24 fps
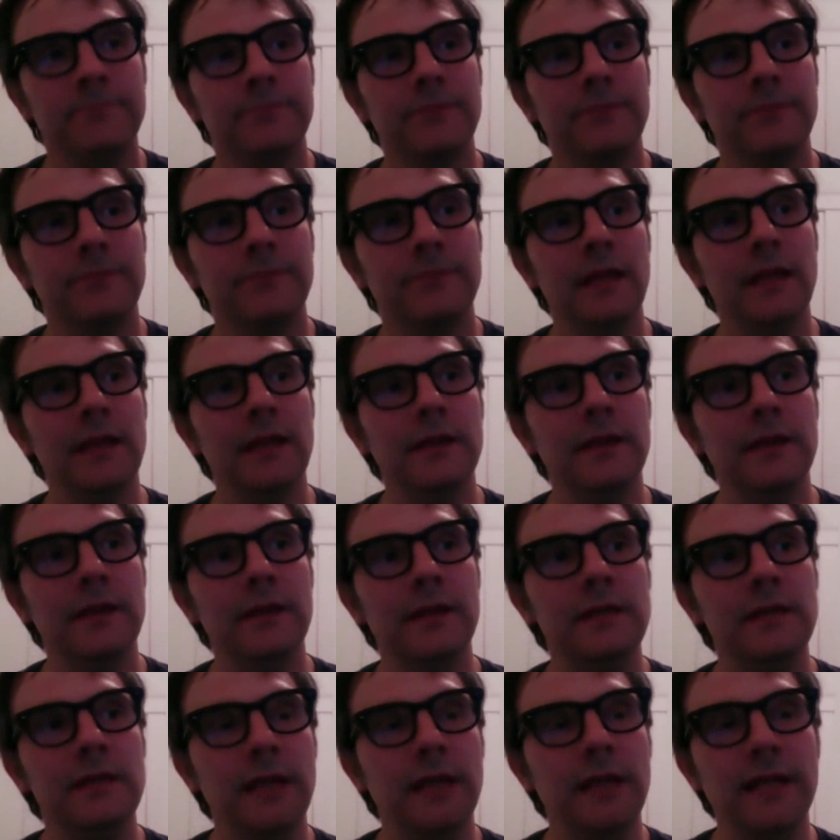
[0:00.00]
And he
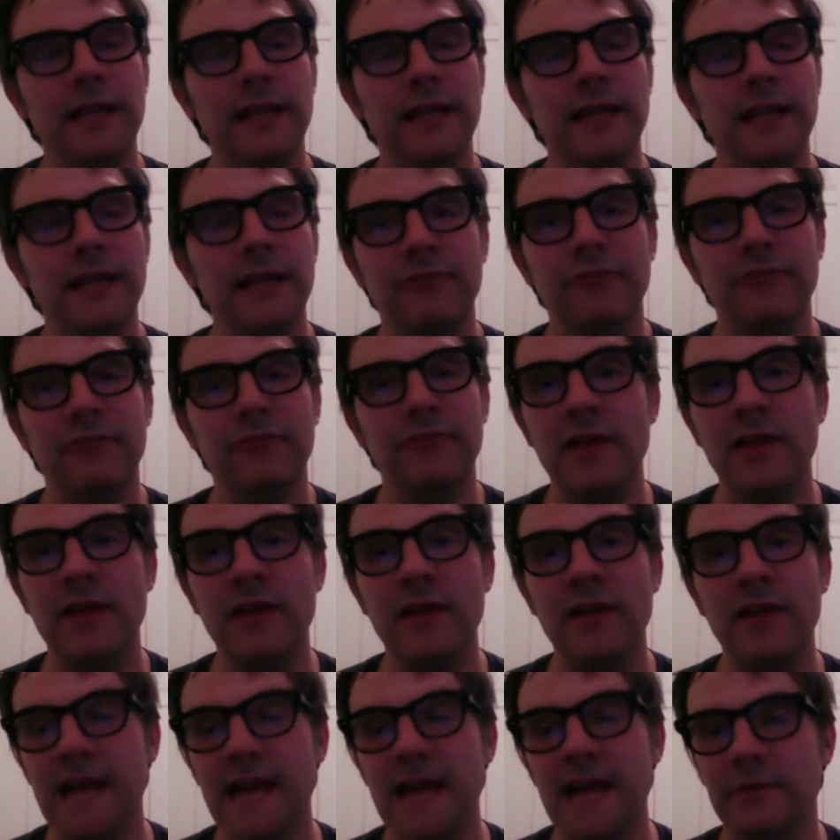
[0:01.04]
played it for his
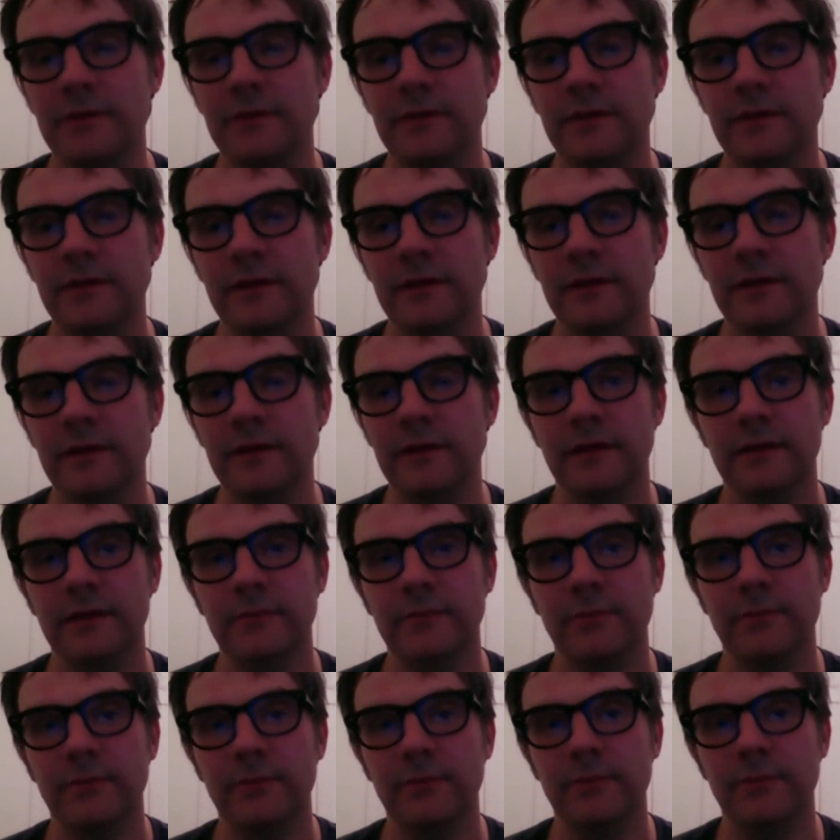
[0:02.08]
dad. Paul
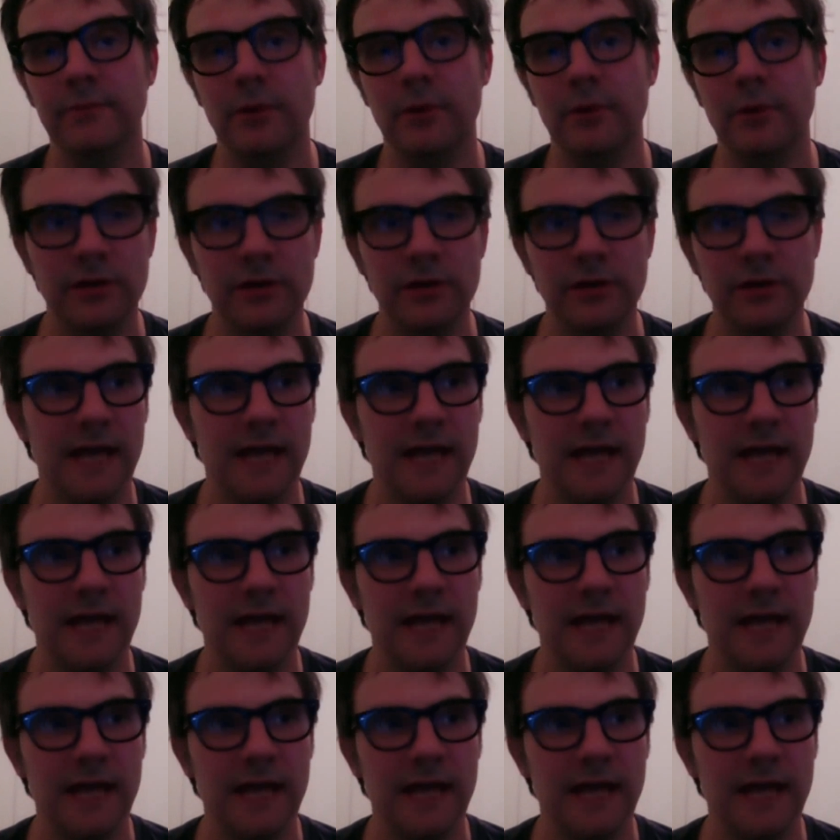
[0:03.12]
McCartney's dad